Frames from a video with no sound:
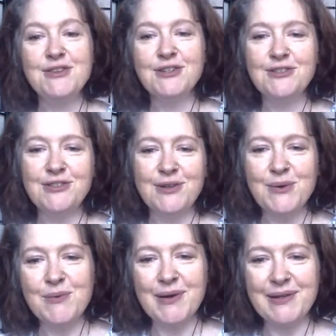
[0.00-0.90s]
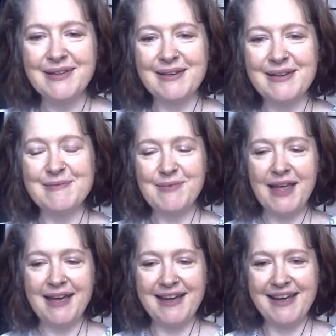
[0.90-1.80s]
you're so welcome.
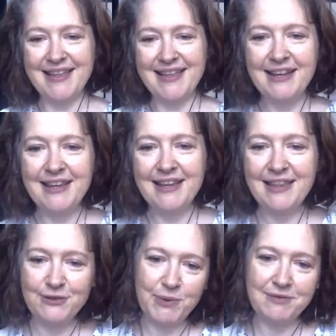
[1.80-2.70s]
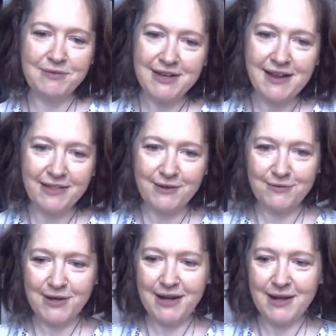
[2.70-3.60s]
Yeah, and we have another
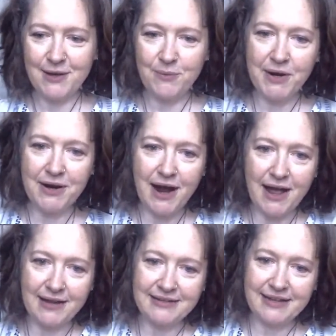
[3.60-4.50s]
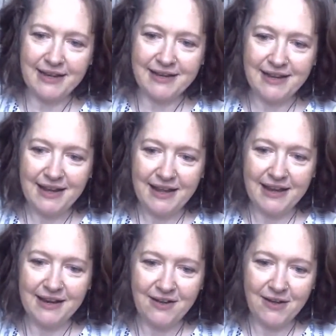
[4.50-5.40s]
video where I did
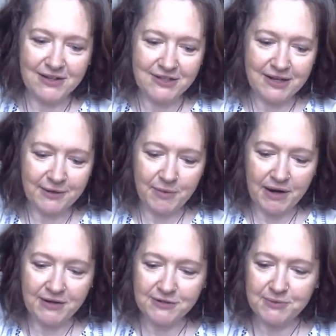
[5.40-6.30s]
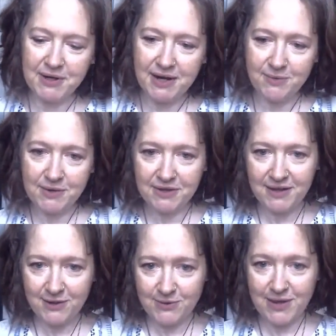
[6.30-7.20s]
an Akashic Records reading with
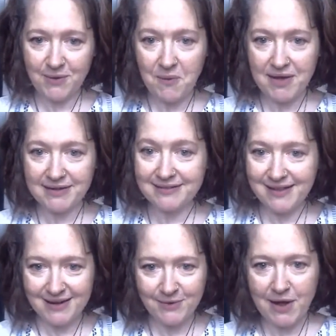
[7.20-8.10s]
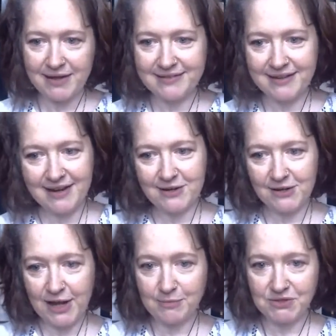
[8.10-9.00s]
you that was likewise an inner
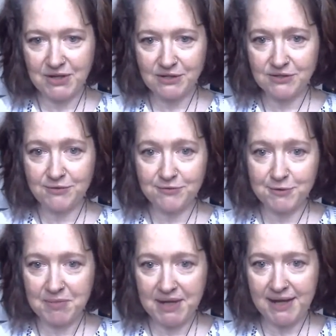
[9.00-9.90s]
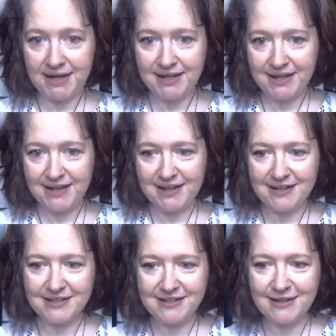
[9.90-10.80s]
game changer for me.
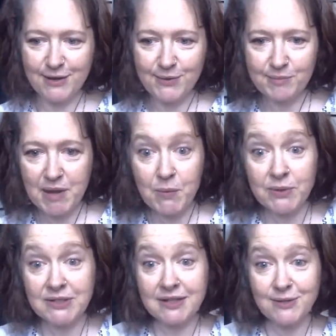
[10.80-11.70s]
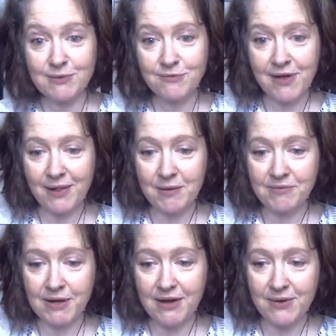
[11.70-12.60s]
And so maybe we should do a follow-up
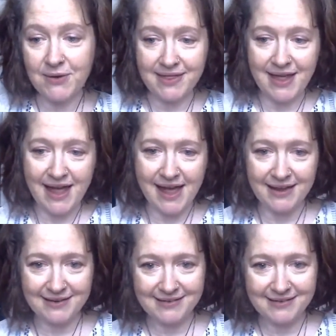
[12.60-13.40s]
video on that